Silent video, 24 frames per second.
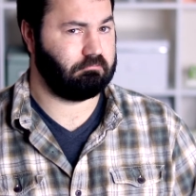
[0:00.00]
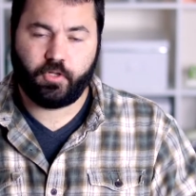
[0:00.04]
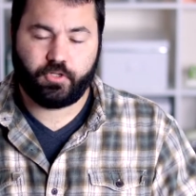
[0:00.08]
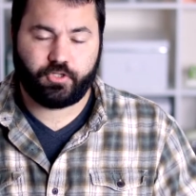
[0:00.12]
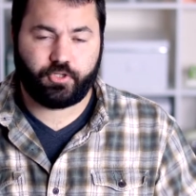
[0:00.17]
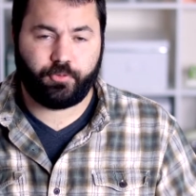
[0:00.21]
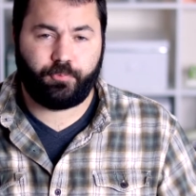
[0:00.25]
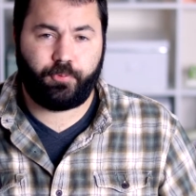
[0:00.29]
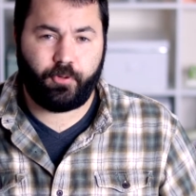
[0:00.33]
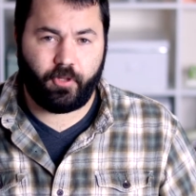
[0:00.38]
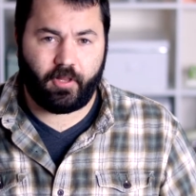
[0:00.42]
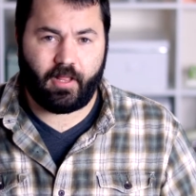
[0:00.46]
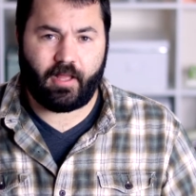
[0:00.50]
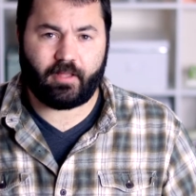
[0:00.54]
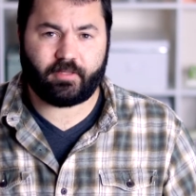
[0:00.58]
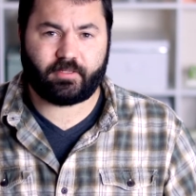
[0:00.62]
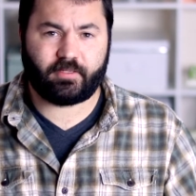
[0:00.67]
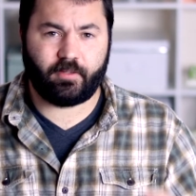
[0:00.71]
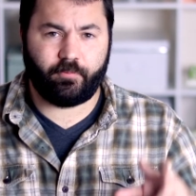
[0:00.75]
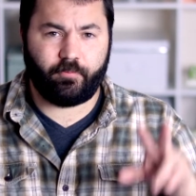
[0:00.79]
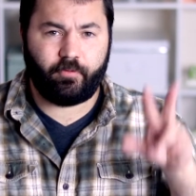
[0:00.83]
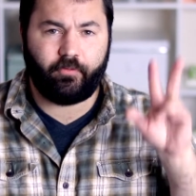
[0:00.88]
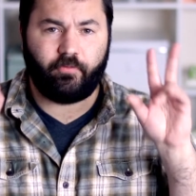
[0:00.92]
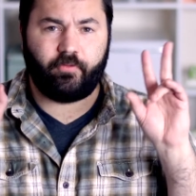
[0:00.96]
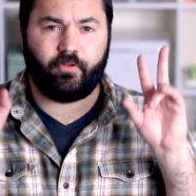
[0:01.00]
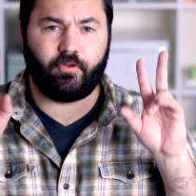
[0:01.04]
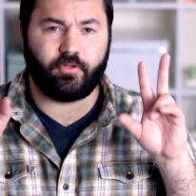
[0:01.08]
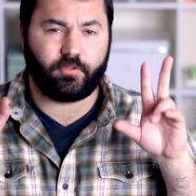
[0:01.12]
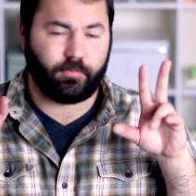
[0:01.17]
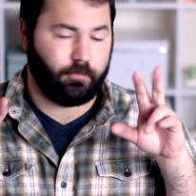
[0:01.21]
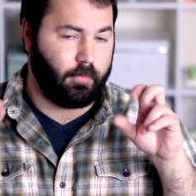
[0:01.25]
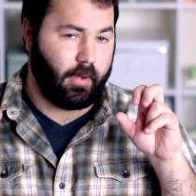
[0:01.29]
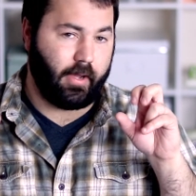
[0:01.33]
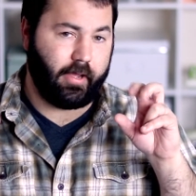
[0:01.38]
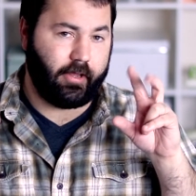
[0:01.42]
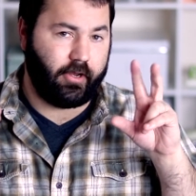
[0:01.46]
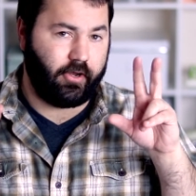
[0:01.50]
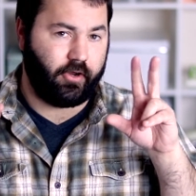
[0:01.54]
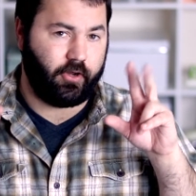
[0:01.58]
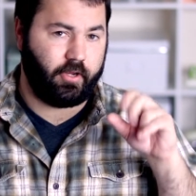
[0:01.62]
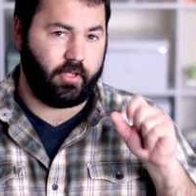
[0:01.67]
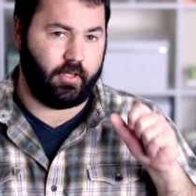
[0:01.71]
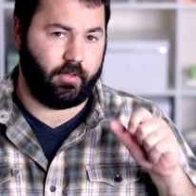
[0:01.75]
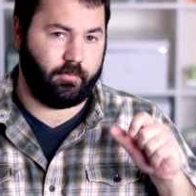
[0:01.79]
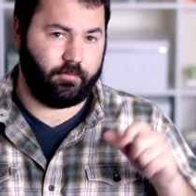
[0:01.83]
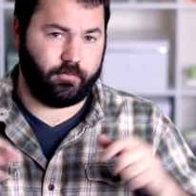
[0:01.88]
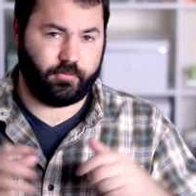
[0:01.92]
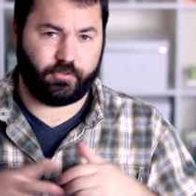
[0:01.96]
So pull out some of those minor
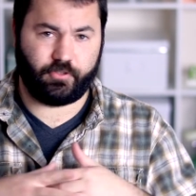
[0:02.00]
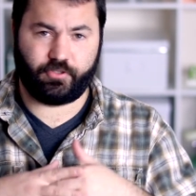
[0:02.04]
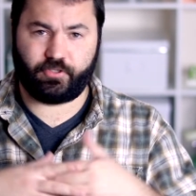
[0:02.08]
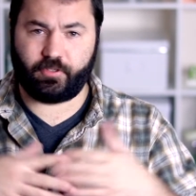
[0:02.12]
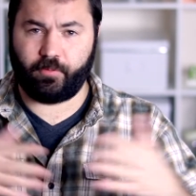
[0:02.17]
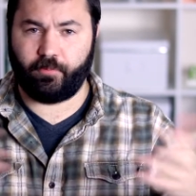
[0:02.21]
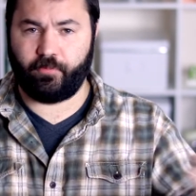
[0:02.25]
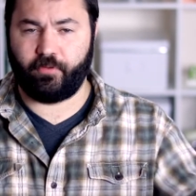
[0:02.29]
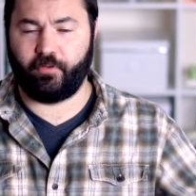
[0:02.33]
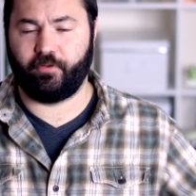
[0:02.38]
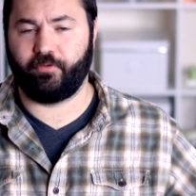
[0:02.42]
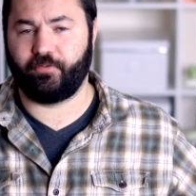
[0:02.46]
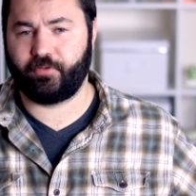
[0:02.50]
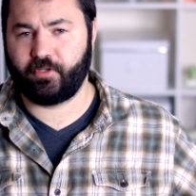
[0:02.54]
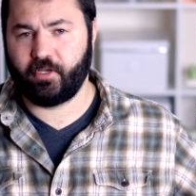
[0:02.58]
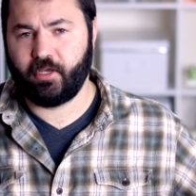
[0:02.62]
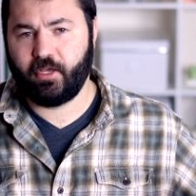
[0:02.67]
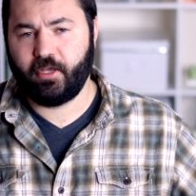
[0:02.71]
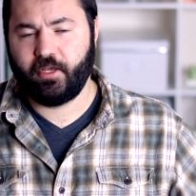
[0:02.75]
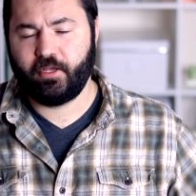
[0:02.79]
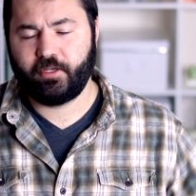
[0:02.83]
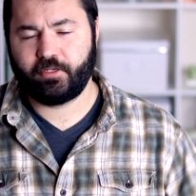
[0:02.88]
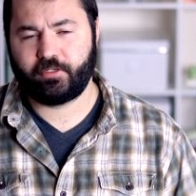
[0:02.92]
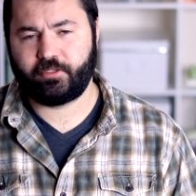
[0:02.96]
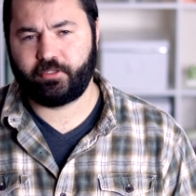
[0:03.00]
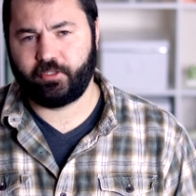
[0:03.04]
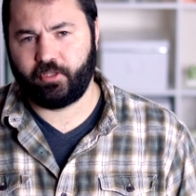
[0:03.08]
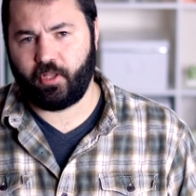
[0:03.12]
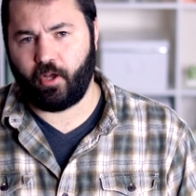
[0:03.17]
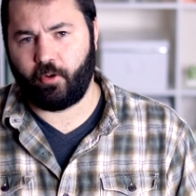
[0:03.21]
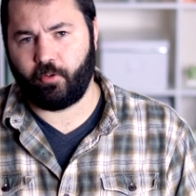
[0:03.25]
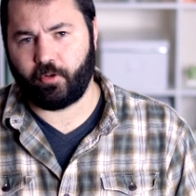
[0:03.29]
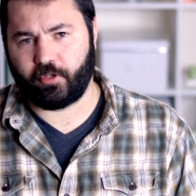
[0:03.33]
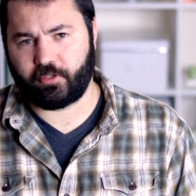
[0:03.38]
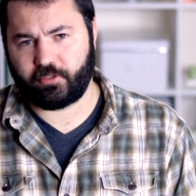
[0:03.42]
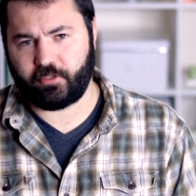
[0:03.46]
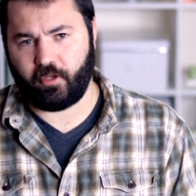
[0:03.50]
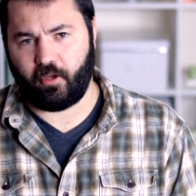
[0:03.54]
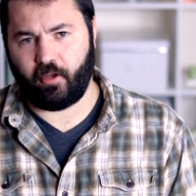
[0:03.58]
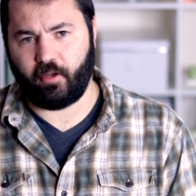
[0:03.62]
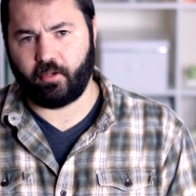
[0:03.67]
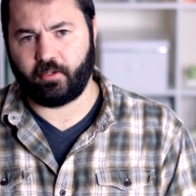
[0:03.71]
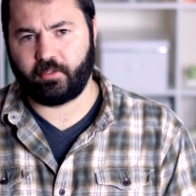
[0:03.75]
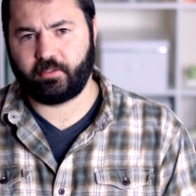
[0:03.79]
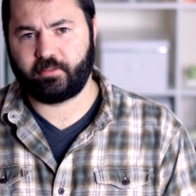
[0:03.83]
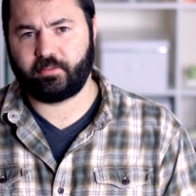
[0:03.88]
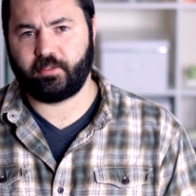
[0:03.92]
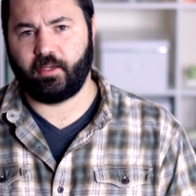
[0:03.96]
hymns or some of those slower
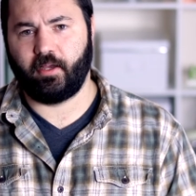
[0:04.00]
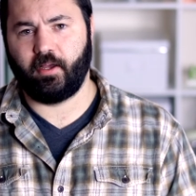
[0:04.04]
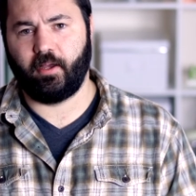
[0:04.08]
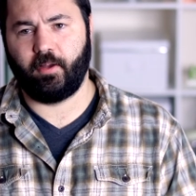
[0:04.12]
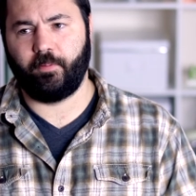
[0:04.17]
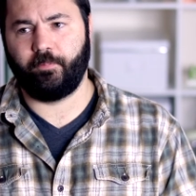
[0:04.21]
songs.